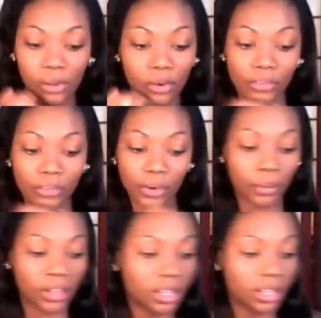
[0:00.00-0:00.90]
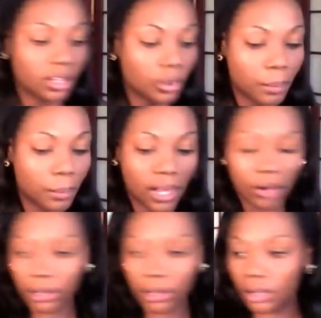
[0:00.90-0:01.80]
I would go over it with a
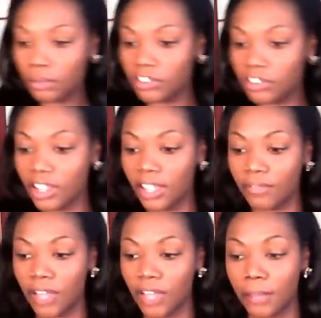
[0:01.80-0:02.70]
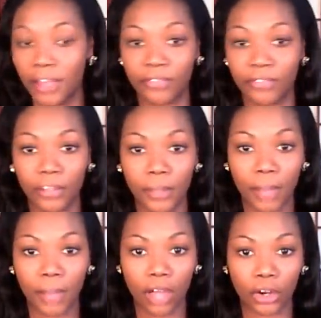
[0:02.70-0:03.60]
little powder, which I can't find my
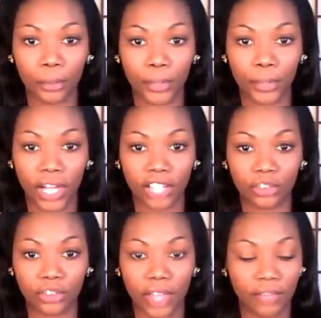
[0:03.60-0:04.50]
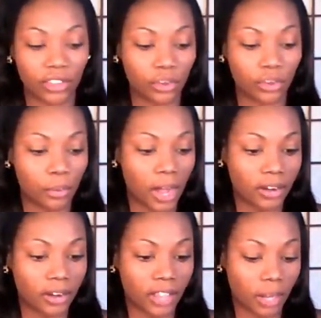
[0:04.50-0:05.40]
Fit Me powder, but I do have this
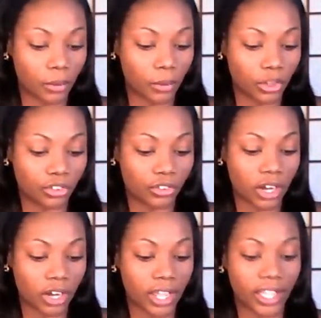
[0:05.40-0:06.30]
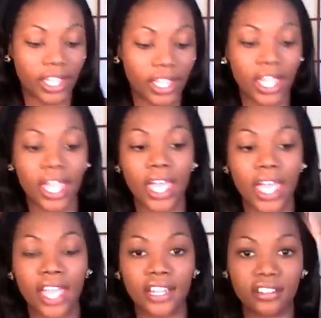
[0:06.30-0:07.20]
new powder that I'm going to try,
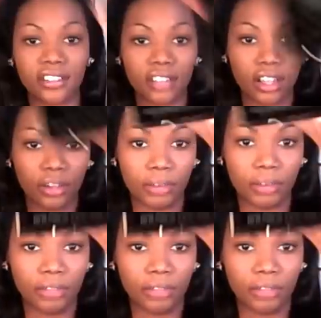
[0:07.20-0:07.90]
and it's